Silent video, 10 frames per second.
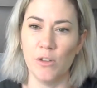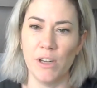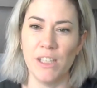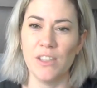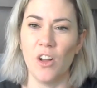
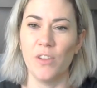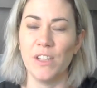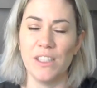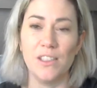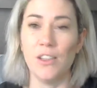creates all of
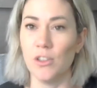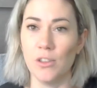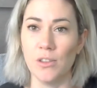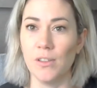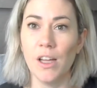these
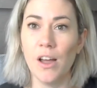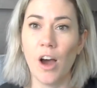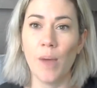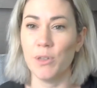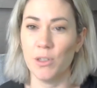additional
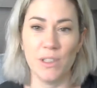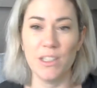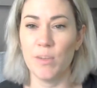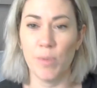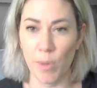
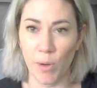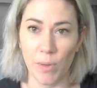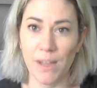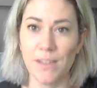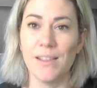opportunities to promote
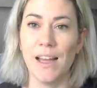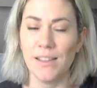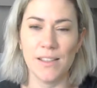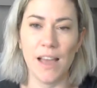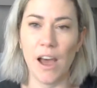things.
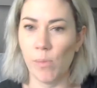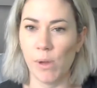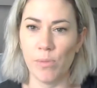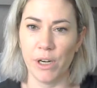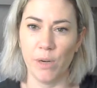That's how my
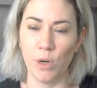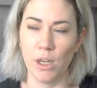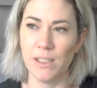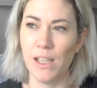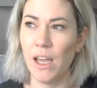brain
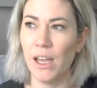works.